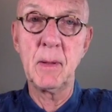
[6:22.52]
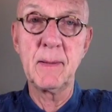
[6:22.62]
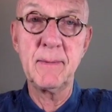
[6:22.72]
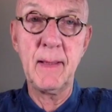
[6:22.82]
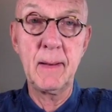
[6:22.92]

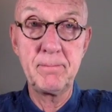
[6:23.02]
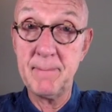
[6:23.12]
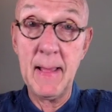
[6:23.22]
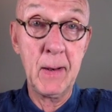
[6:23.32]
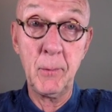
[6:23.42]
and said,
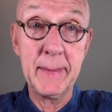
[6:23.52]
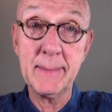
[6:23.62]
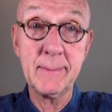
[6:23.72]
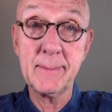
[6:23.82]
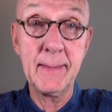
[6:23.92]
I don't want
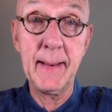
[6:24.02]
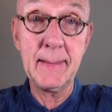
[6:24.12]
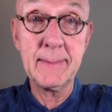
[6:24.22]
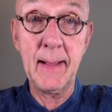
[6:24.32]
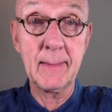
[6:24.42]
this
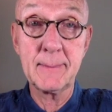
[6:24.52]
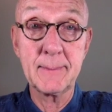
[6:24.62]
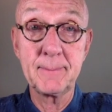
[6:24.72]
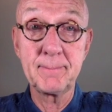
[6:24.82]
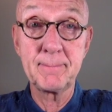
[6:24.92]
genetic
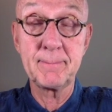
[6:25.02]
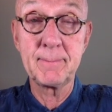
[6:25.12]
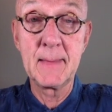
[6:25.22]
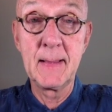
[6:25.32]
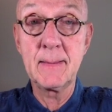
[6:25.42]
test.
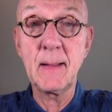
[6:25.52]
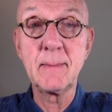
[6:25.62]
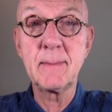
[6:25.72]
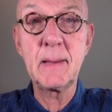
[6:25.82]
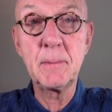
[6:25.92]

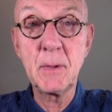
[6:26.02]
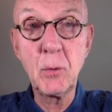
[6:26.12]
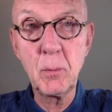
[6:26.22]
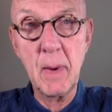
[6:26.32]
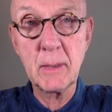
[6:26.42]
Doesn't seem to
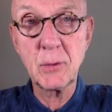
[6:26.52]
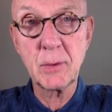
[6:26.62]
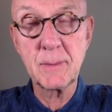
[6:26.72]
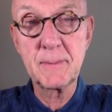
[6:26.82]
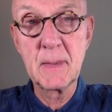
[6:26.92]
do
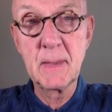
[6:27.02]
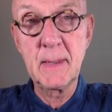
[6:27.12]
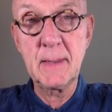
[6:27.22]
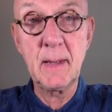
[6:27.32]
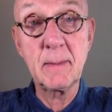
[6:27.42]
much.
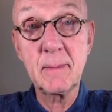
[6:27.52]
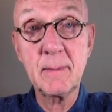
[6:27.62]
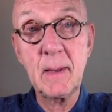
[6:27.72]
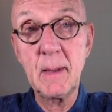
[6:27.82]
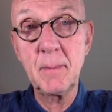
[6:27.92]
It doesn't
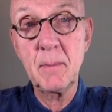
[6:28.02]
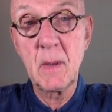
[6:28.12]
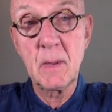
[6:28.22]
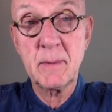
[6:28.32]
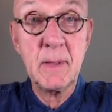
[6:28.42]
seem
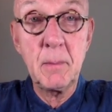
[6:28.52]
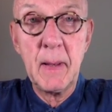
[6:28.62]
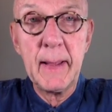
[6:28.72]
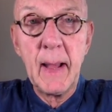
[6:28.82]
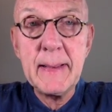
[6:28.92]

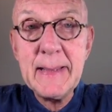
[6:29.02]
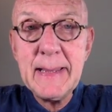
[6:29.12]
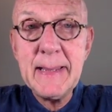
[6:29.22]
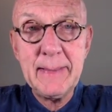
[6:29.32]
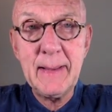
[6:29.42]
like I
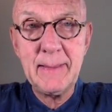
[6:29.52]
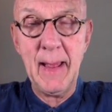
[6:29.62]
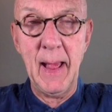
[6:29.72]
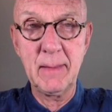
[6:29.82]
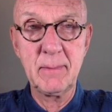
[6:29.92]
need the
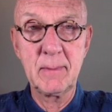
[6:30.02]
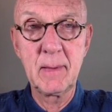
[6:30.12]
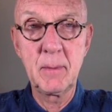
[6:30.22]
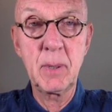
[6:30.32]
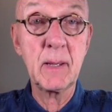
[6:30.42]
test,
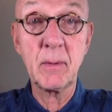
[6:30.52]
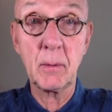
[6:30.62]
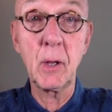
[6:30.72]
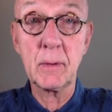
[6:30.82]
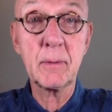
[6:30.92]
because
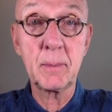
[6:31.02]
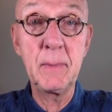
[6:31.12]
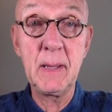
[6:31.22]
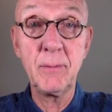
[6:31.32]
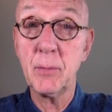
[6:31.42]
it looks to
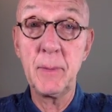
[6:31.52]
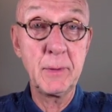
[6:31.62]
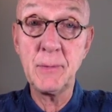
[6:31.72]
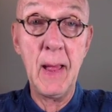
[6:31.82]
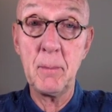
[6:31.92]
me from
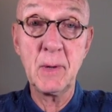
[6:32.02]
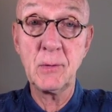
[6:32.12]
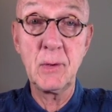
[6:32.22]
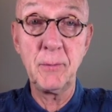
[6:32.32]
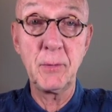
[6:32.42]
there's not
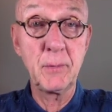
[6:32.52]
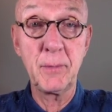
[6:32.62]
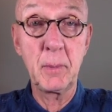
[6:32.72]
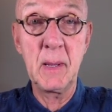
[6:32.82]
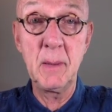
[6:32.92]
much difference
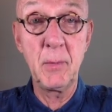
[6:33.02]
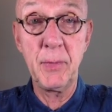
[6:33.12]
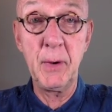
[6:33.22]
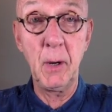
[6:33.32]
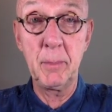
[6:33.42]
from
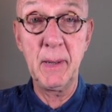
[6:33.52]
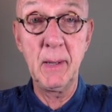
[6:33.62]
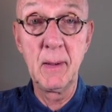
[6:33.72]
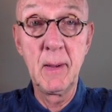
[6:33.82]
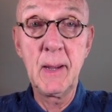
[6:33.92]

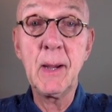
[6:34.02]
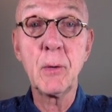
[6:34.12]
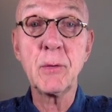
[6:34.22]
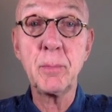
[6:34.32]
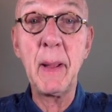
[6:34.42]
chemotherapy,
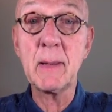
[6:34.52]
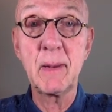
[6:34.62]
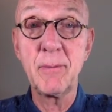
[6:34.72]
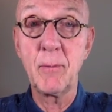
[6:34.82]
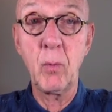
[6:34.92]

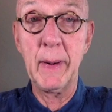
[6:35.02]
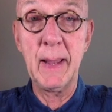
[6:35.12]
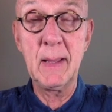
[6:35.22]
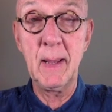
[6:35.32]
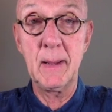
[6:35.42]
irrespective of what
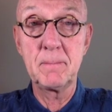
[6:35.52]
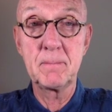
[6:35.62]
I get.